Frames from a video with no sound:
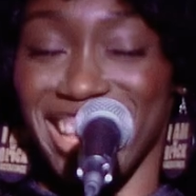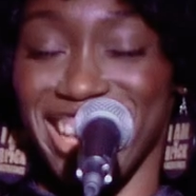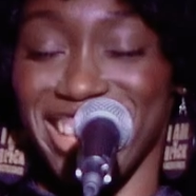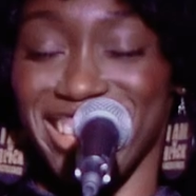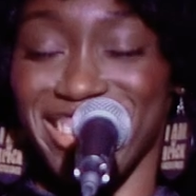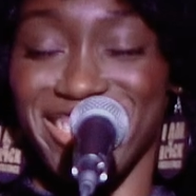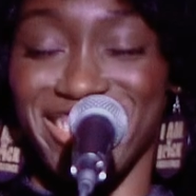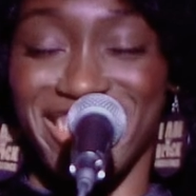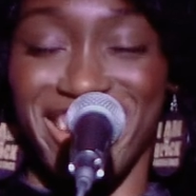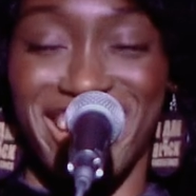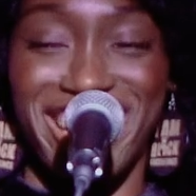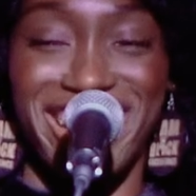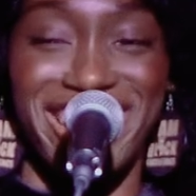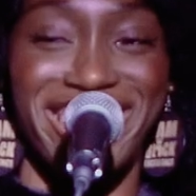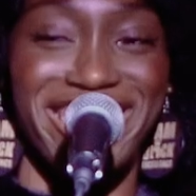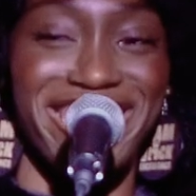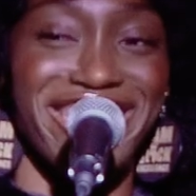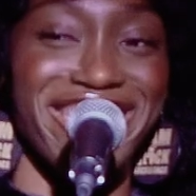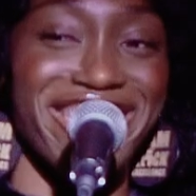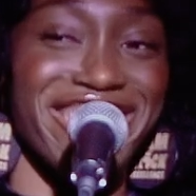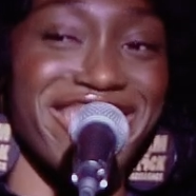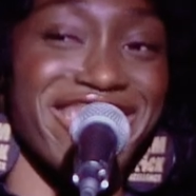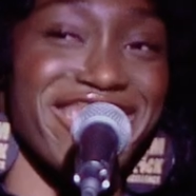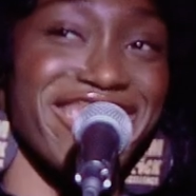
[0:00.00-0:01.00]
There's
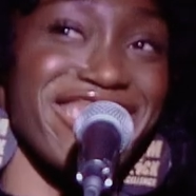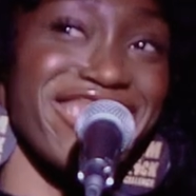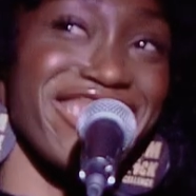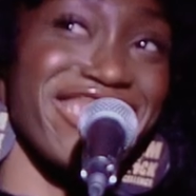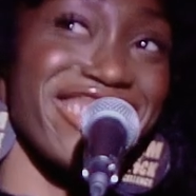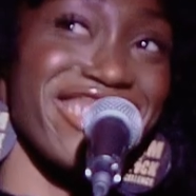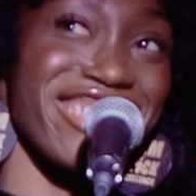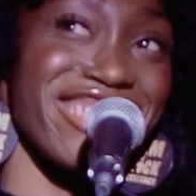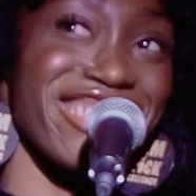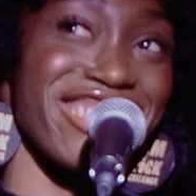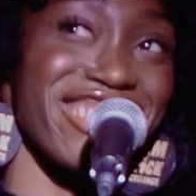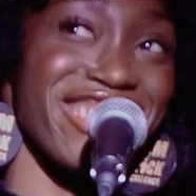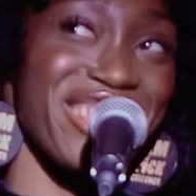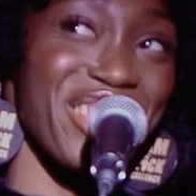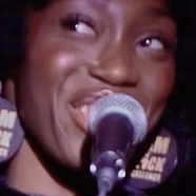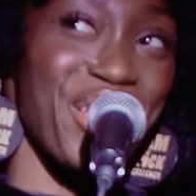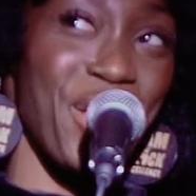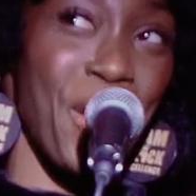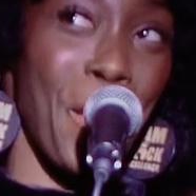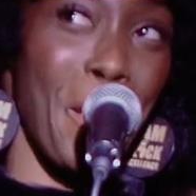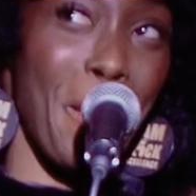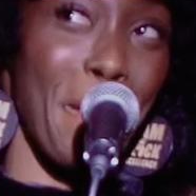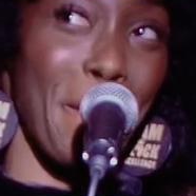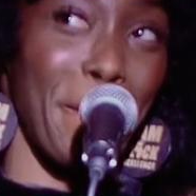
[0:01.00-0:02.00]
signs.
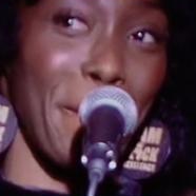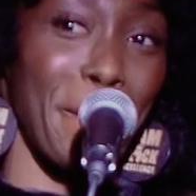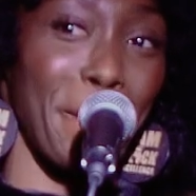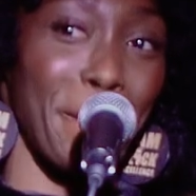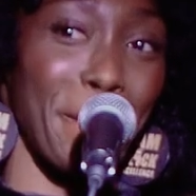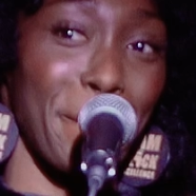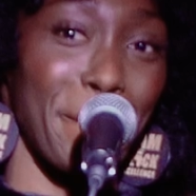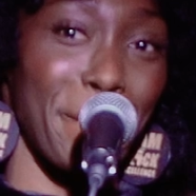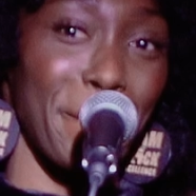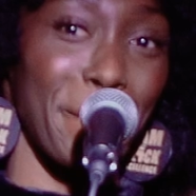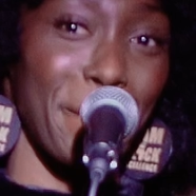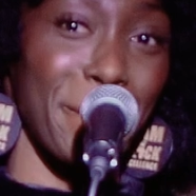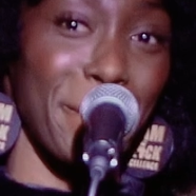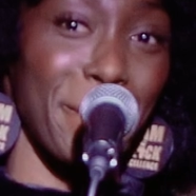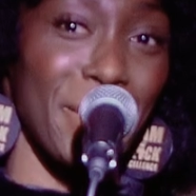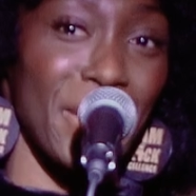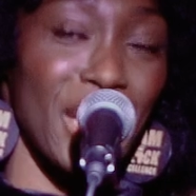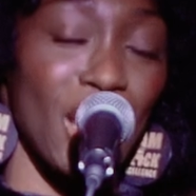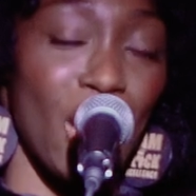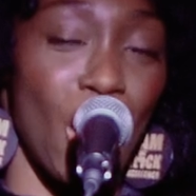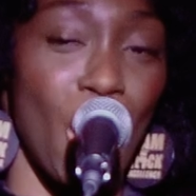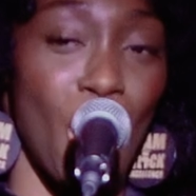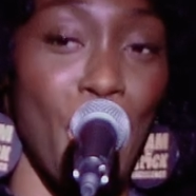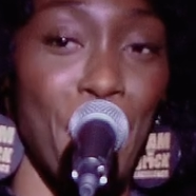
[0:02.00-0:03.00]

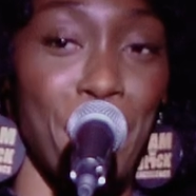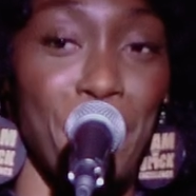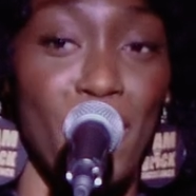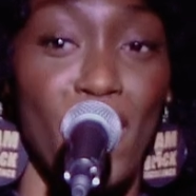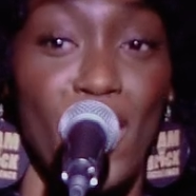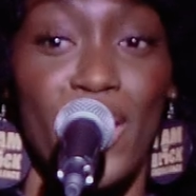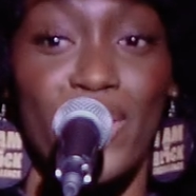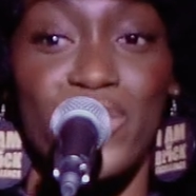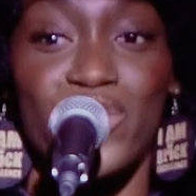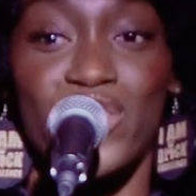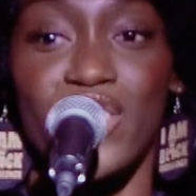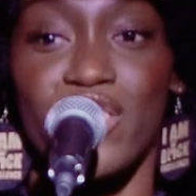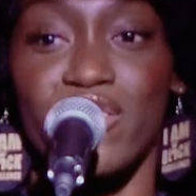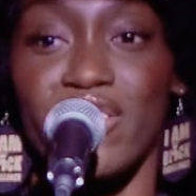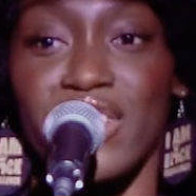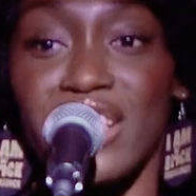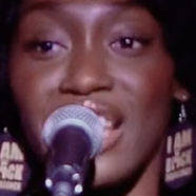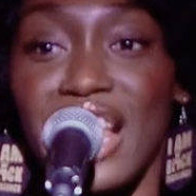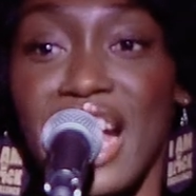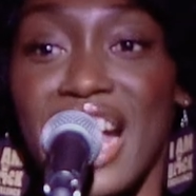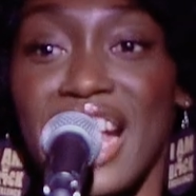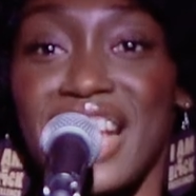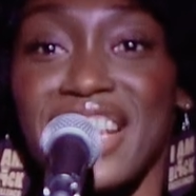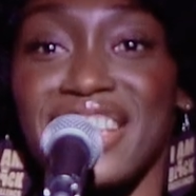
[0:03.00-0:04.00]
Our paths are
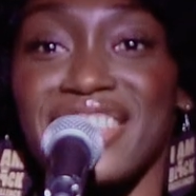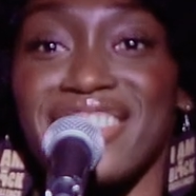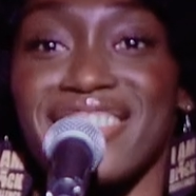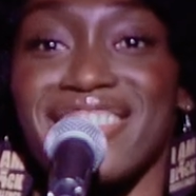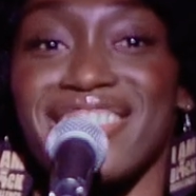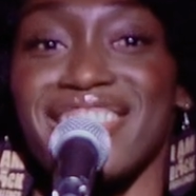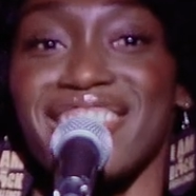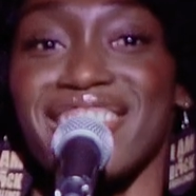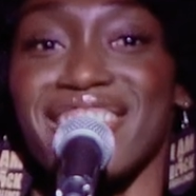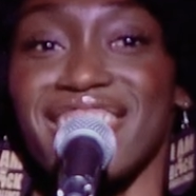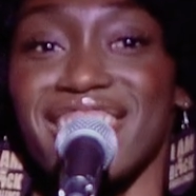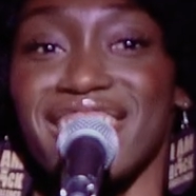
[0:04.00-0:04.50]
aligned.